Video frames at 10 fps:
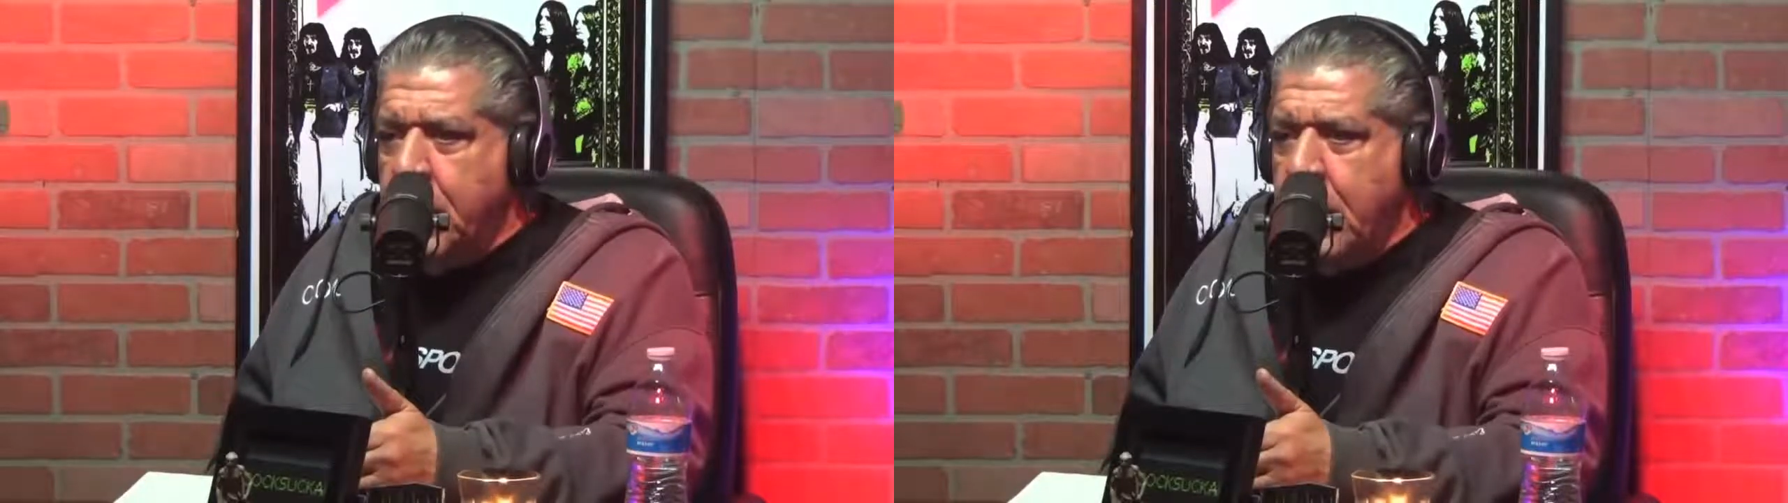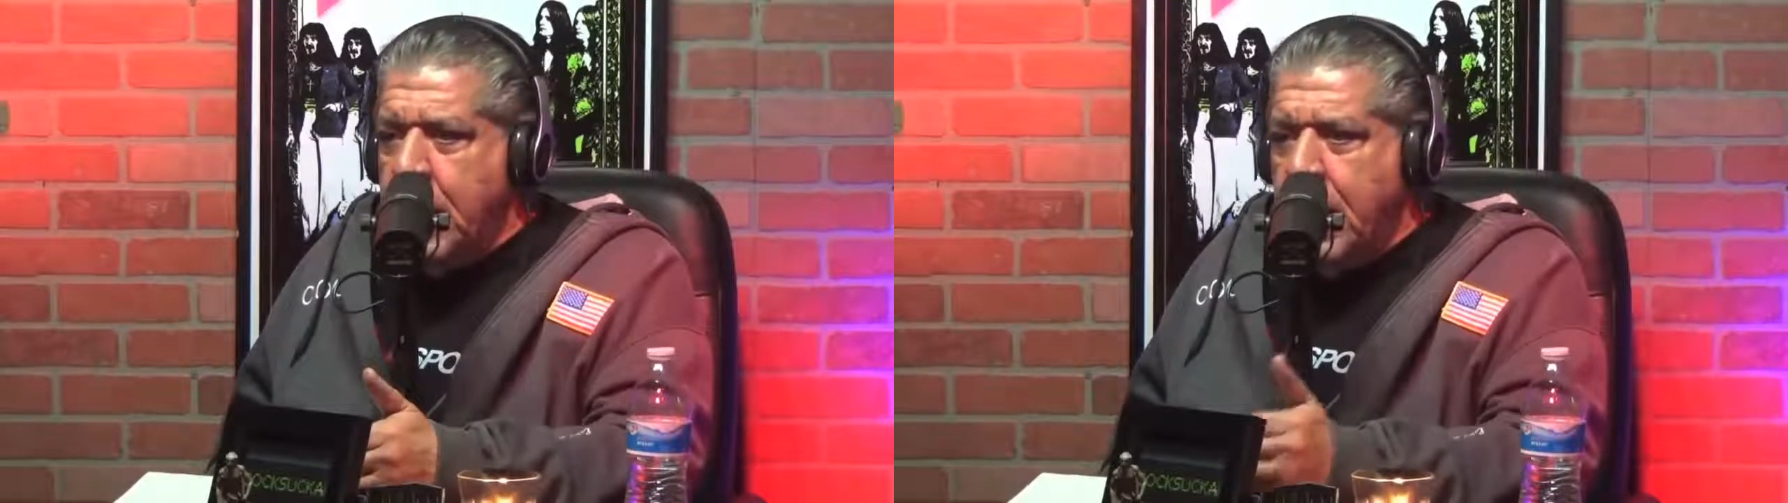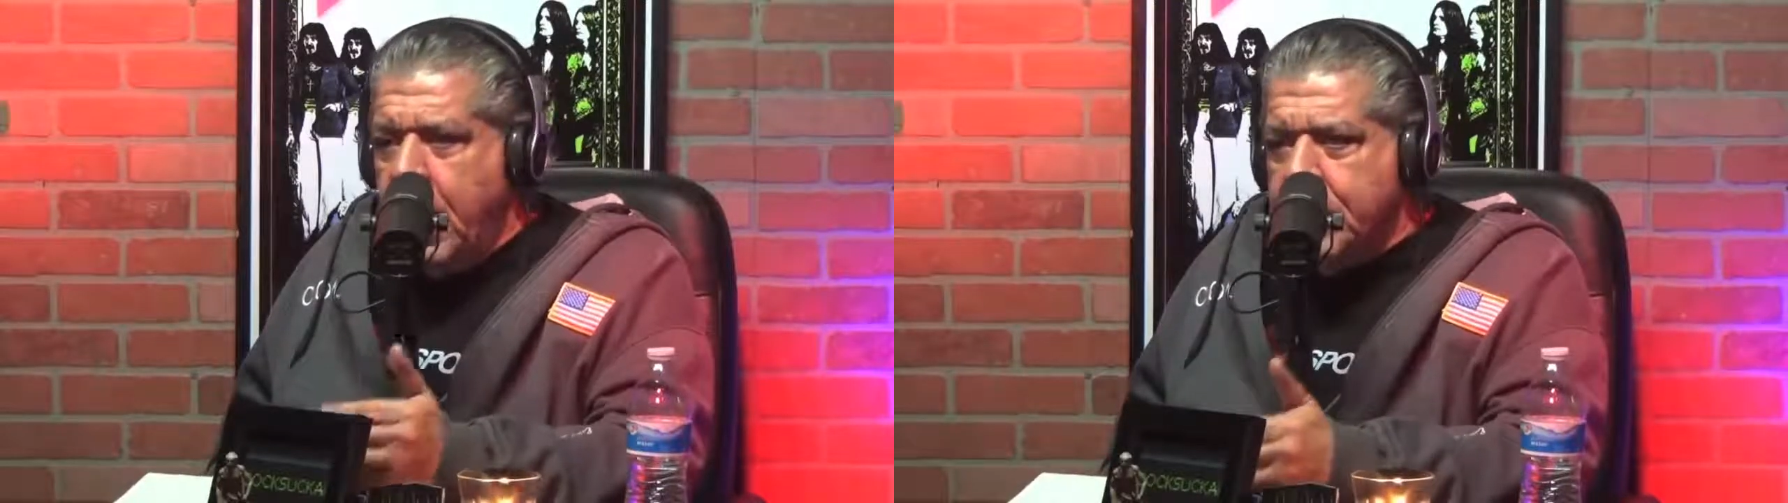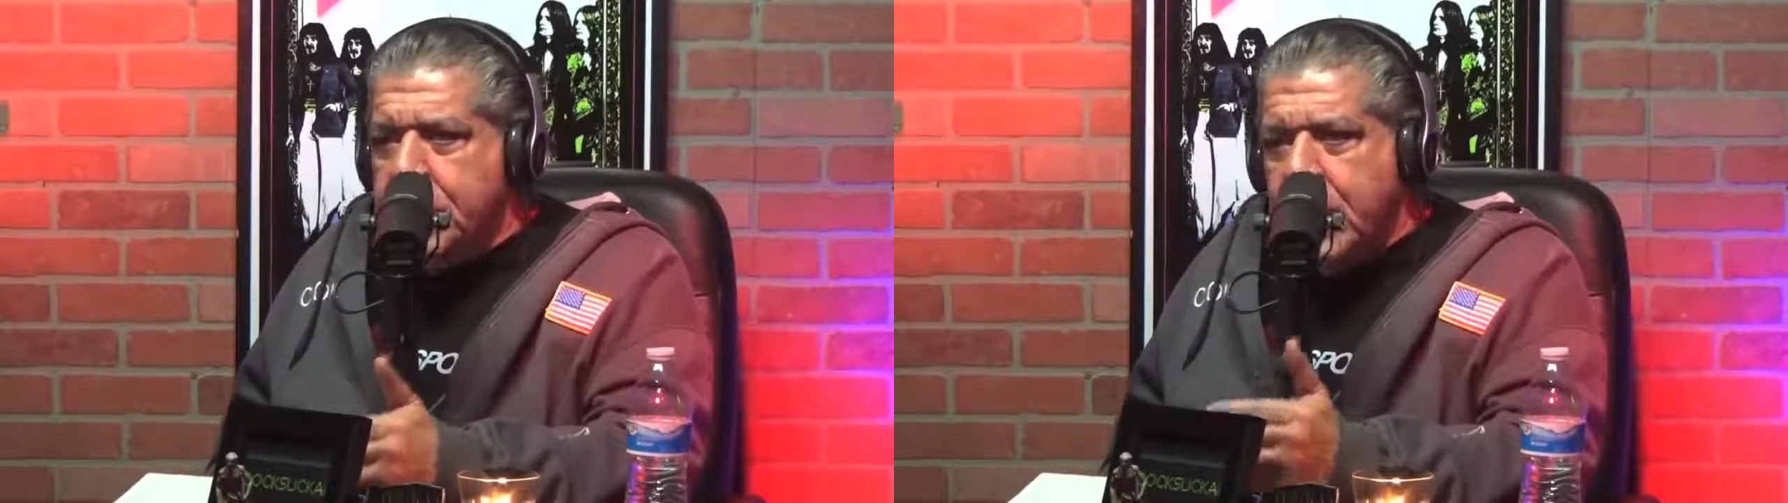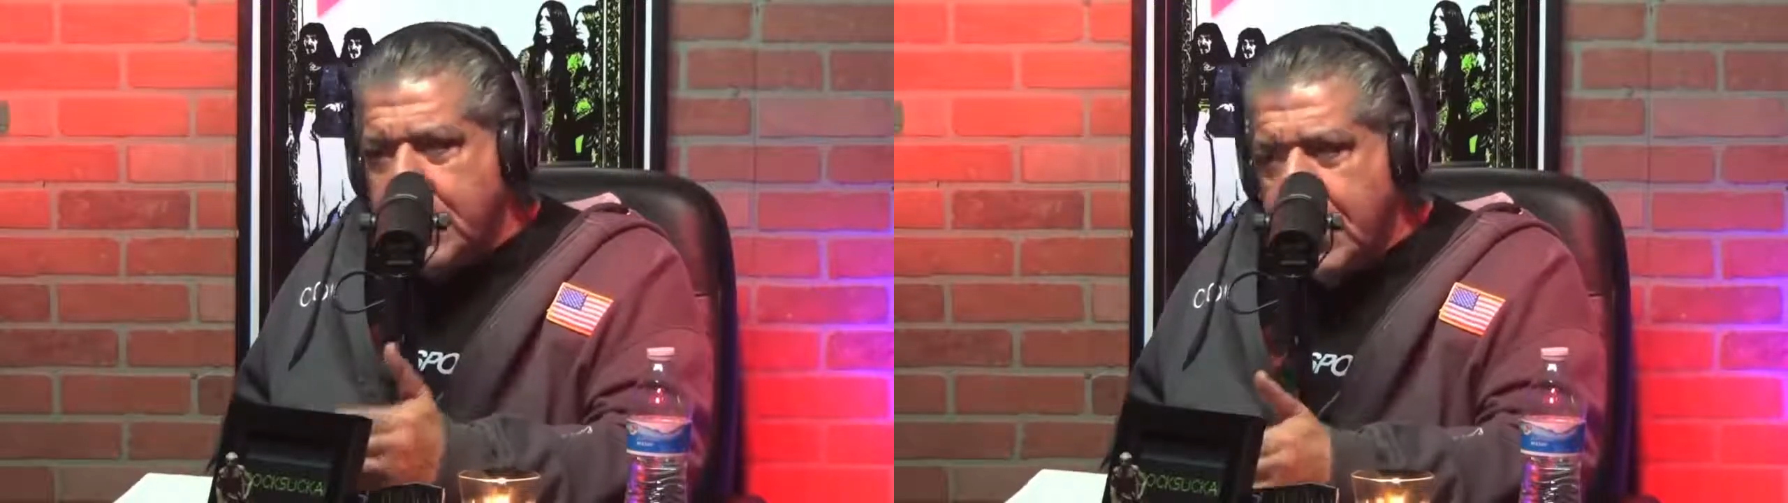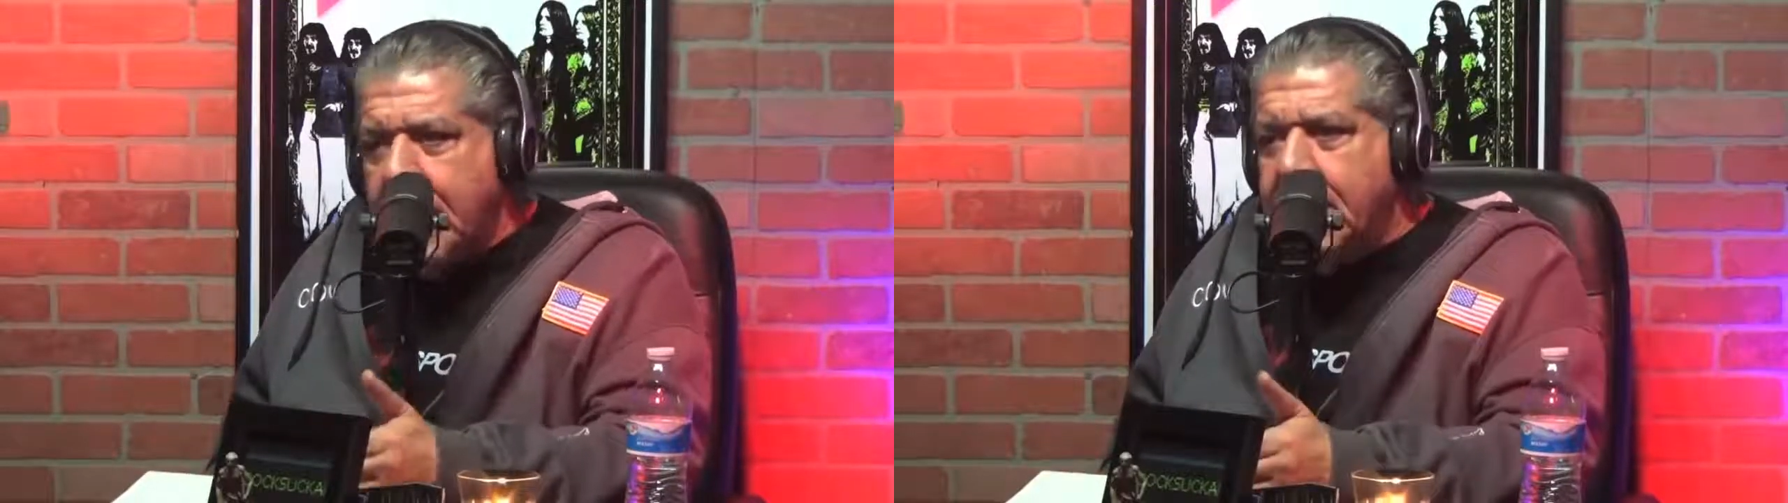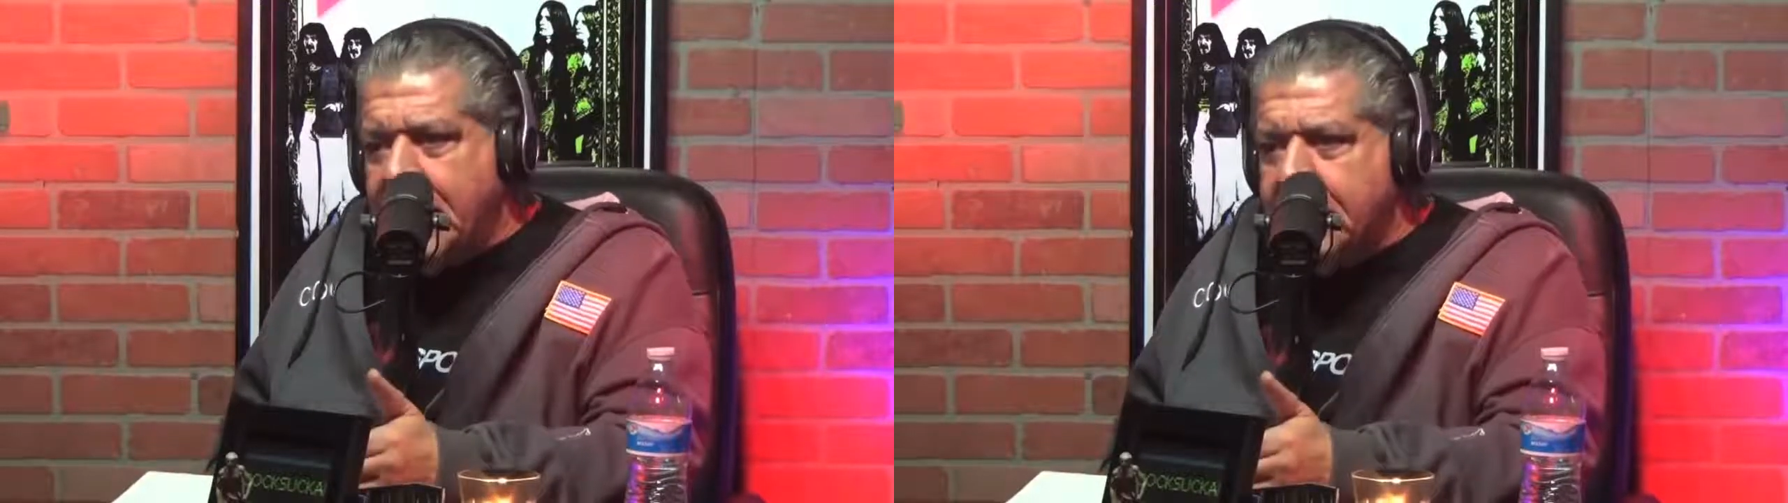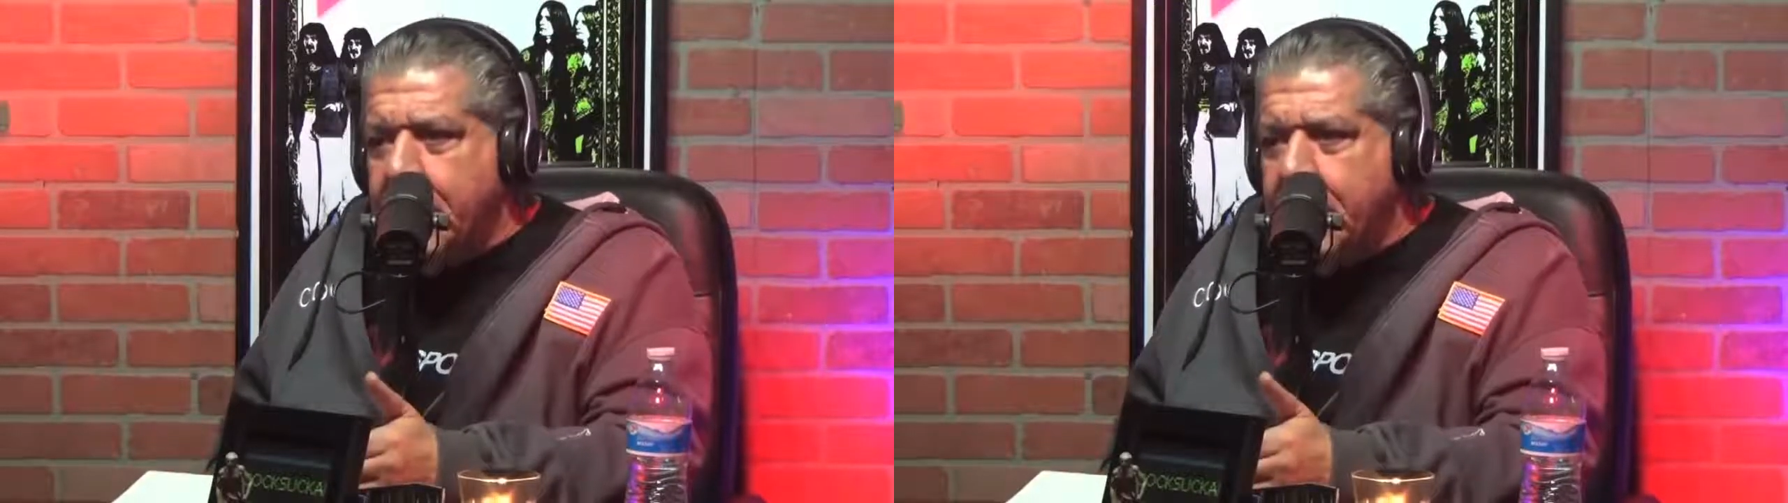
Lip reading: And I was like, that's